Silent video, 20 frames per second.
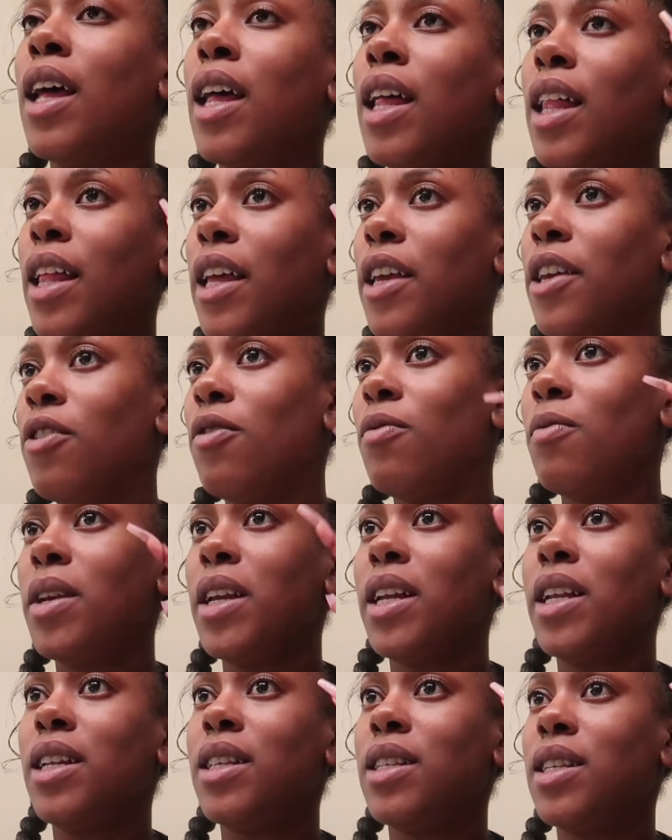Like, you
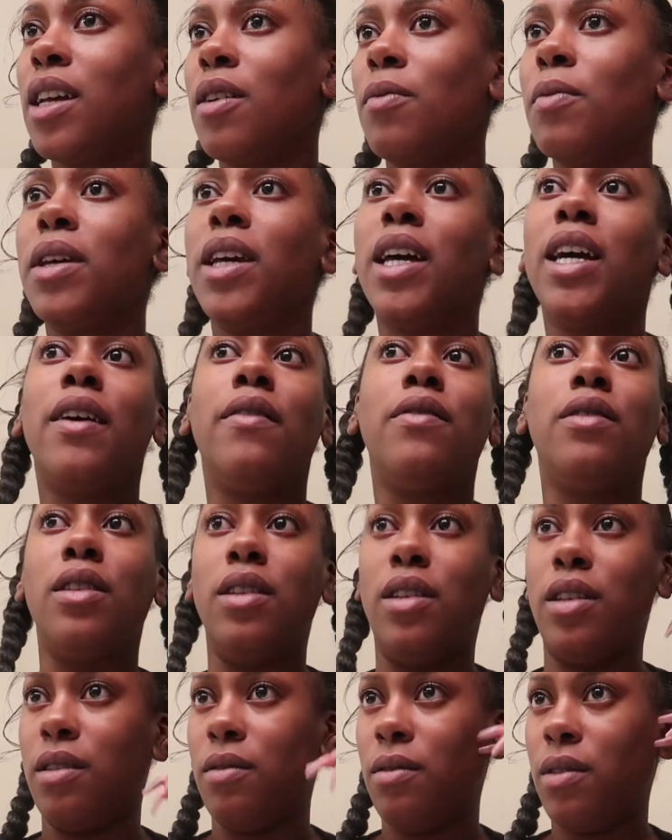mean to tell me I have to
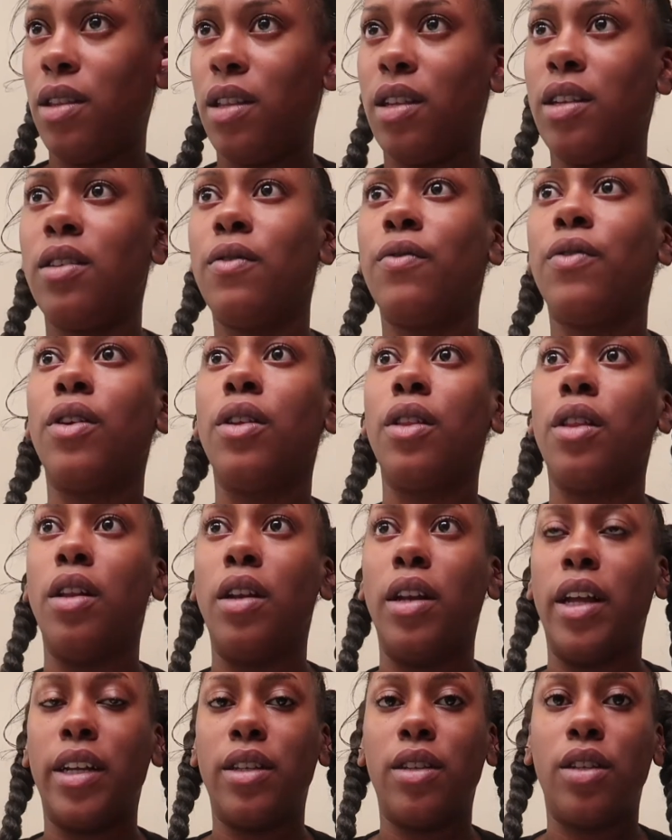deal with this for the
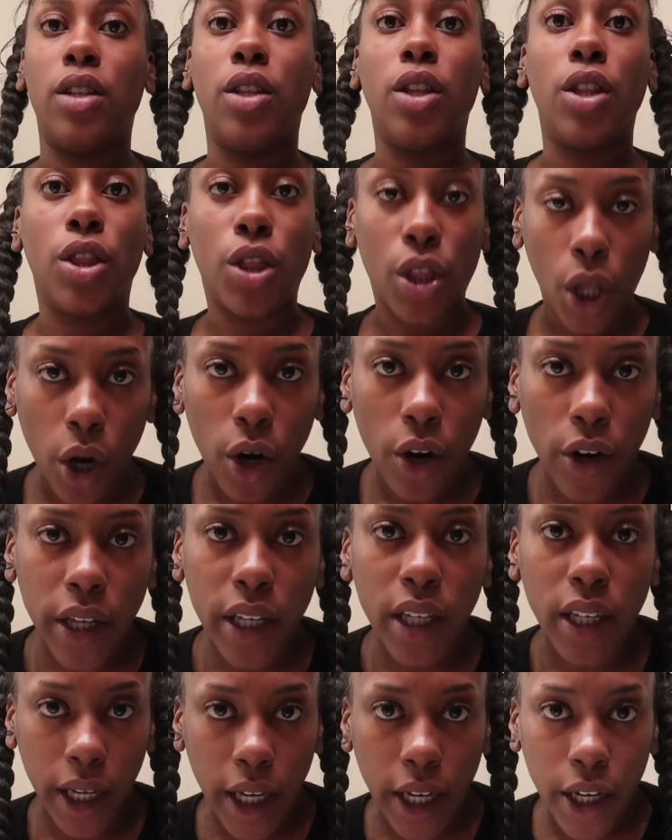next 30
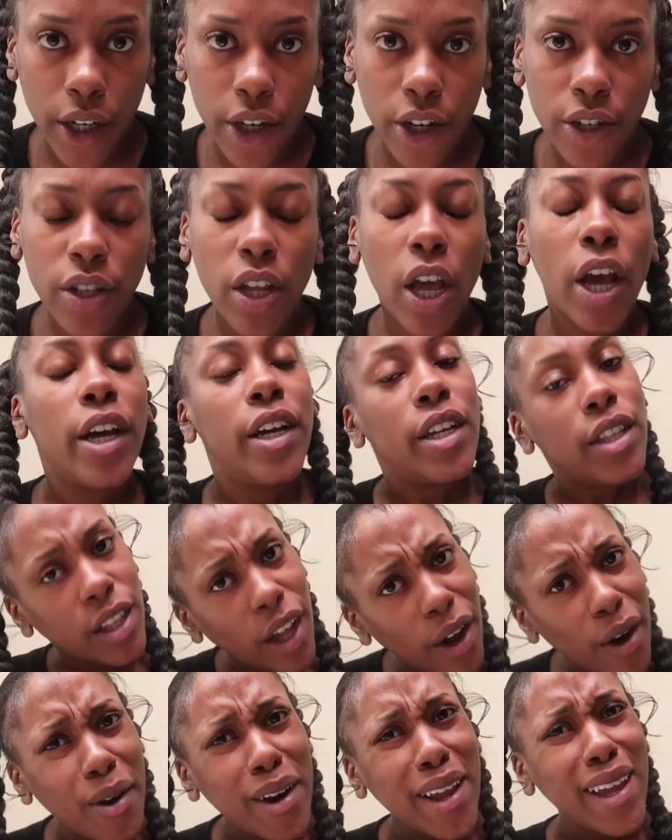years?
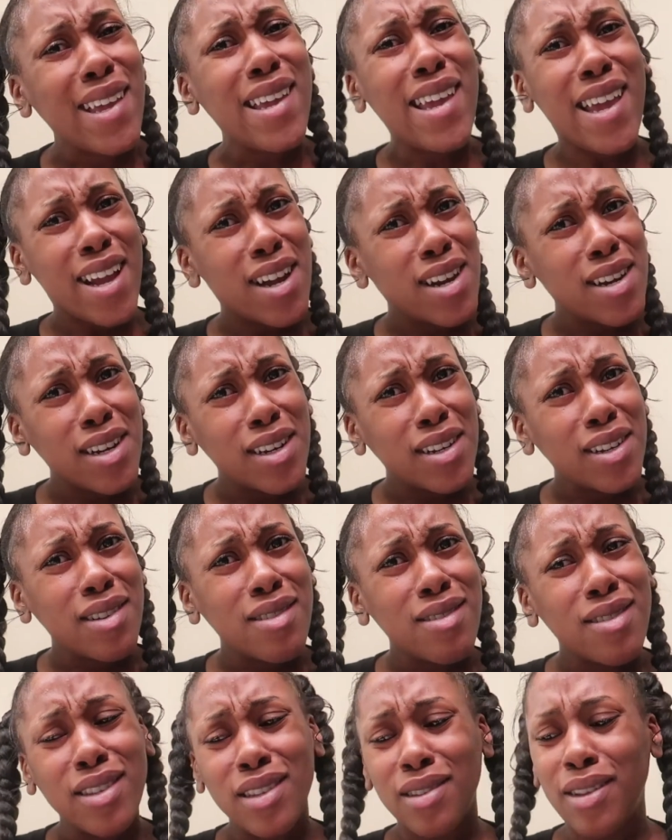30
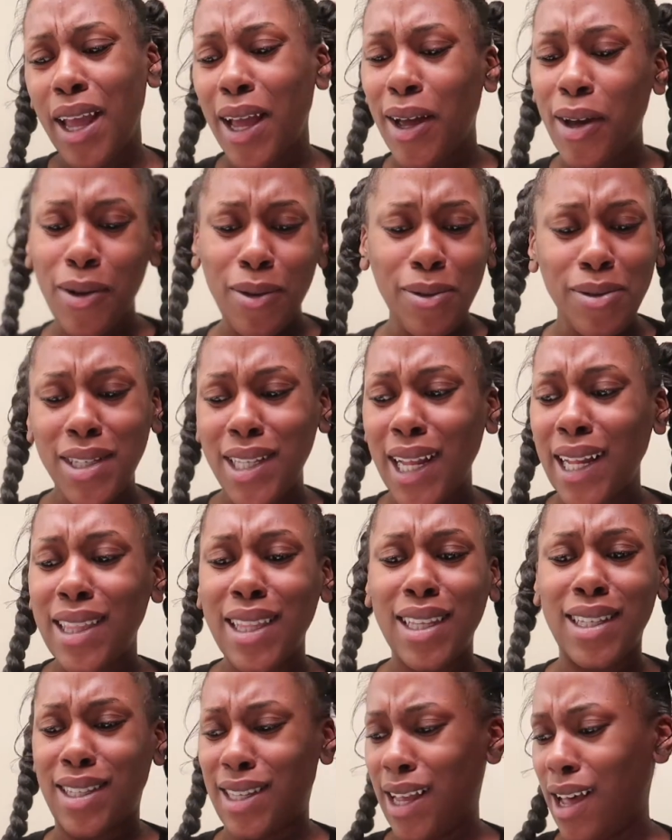years? Like, who set
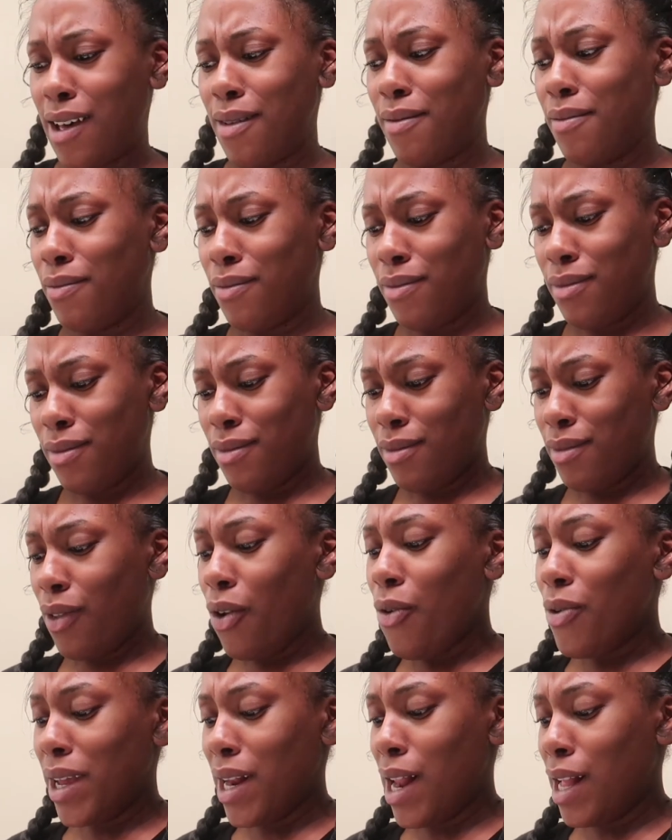this up?
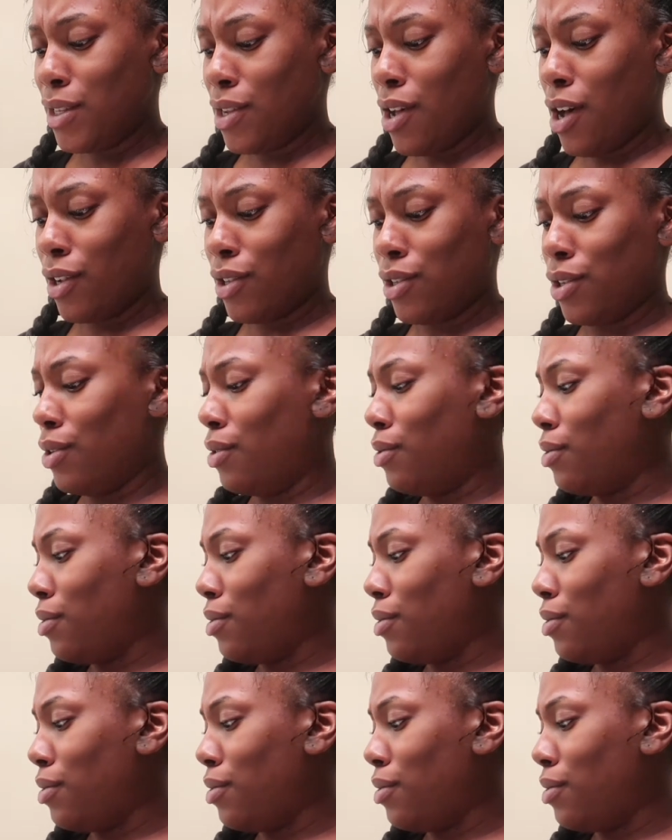Who can I talk to?